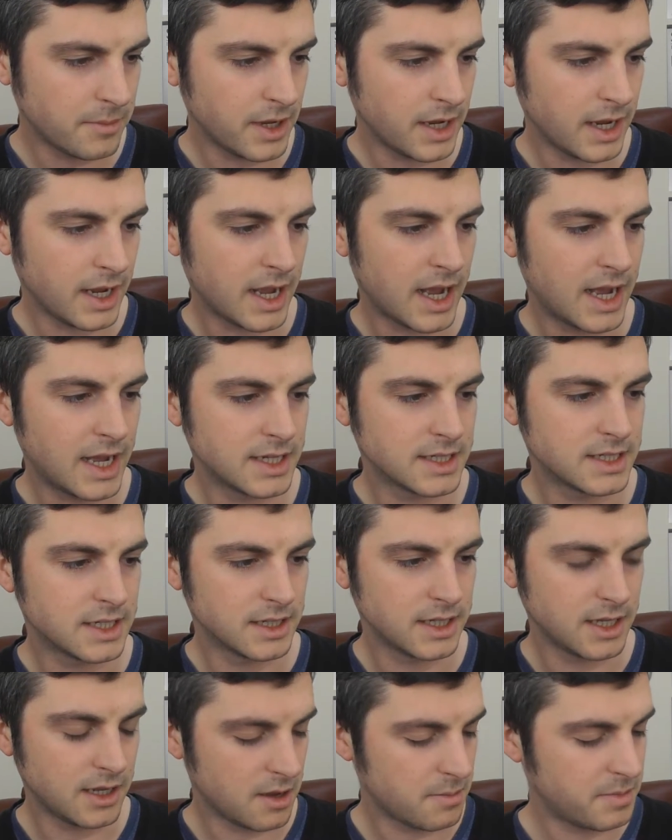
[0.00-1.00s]
It has
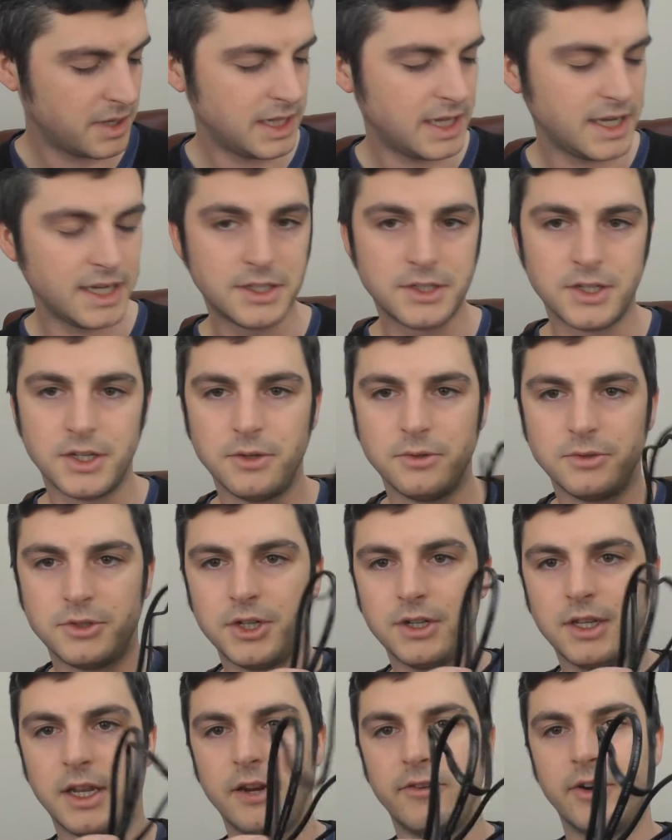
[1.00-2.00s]
the ability to,
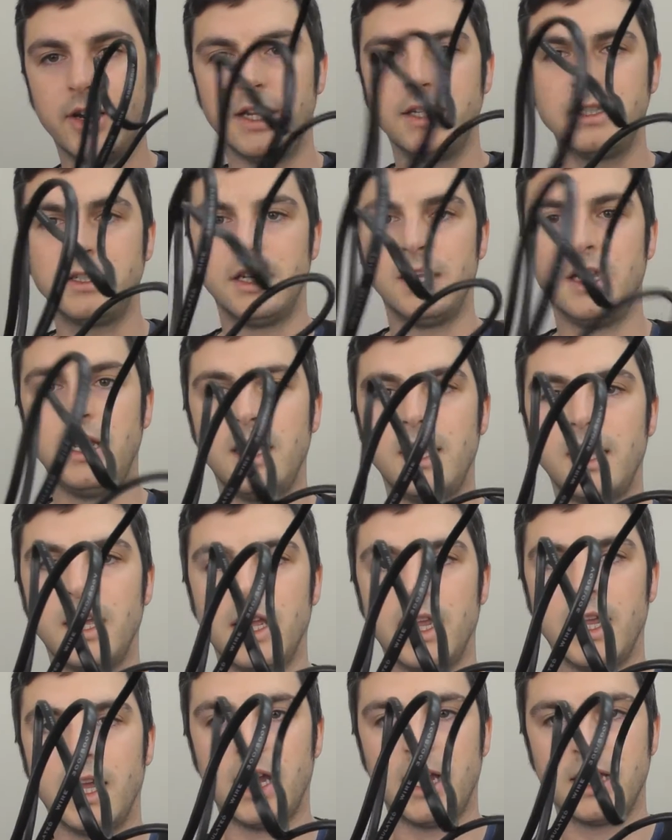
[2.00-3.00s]
here it is,
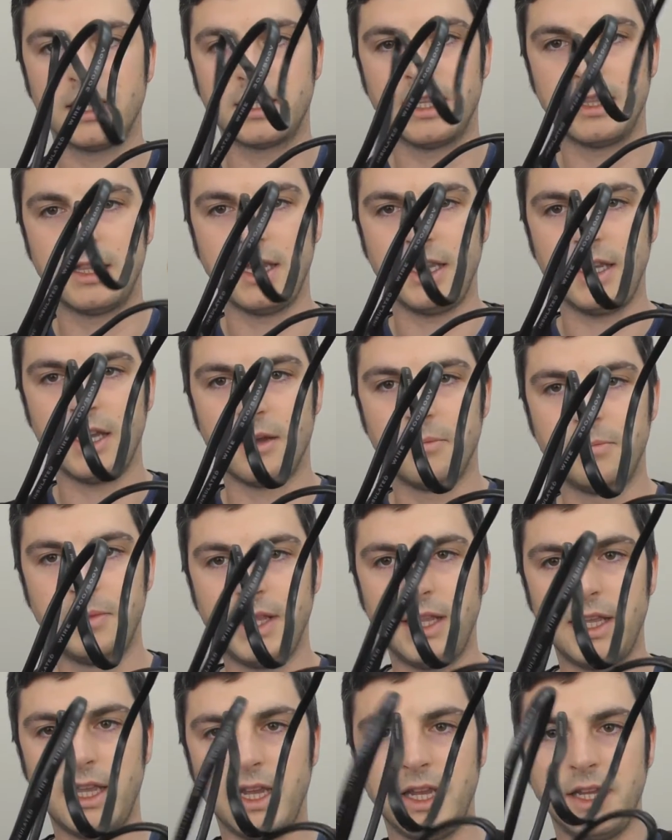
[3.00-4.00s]
it has the
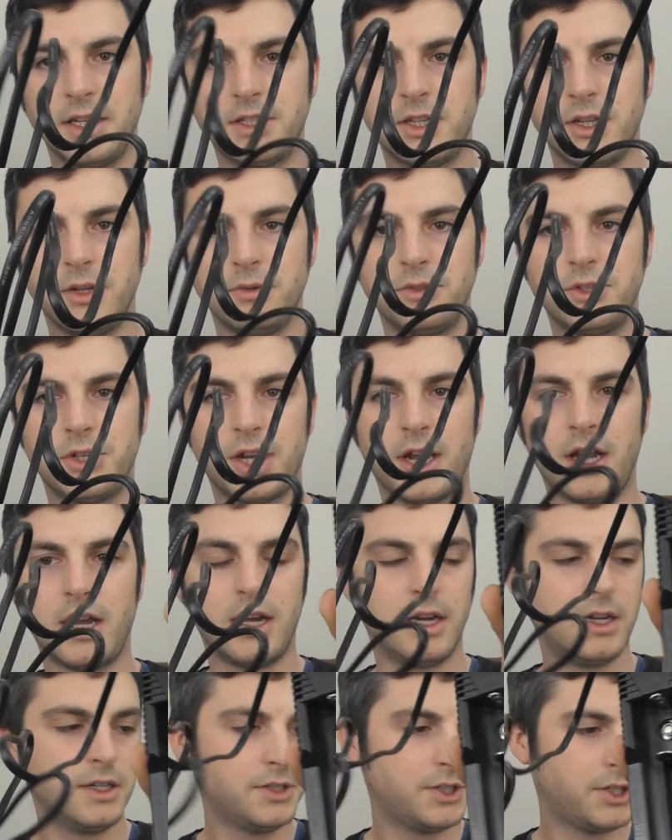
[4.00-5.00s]
ability to
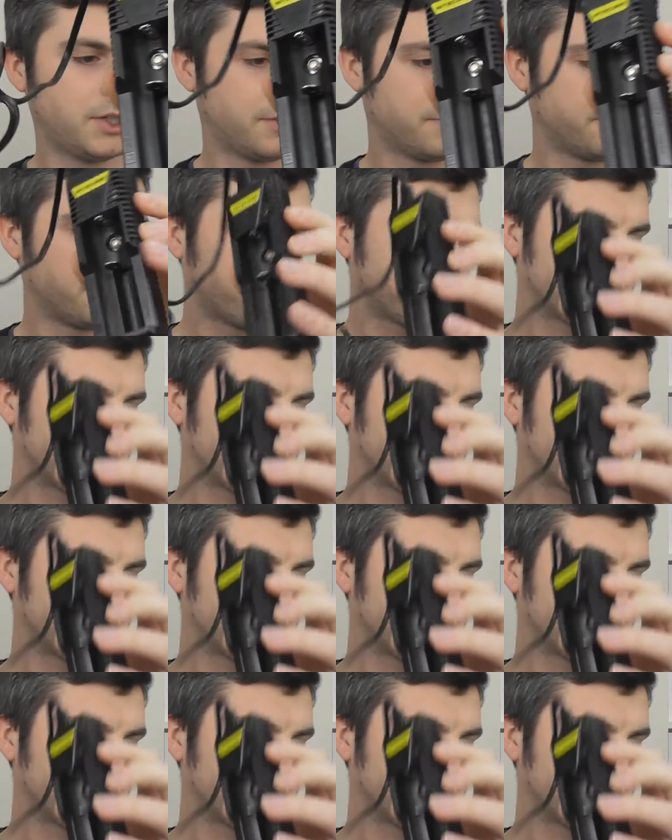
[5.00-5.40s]
charge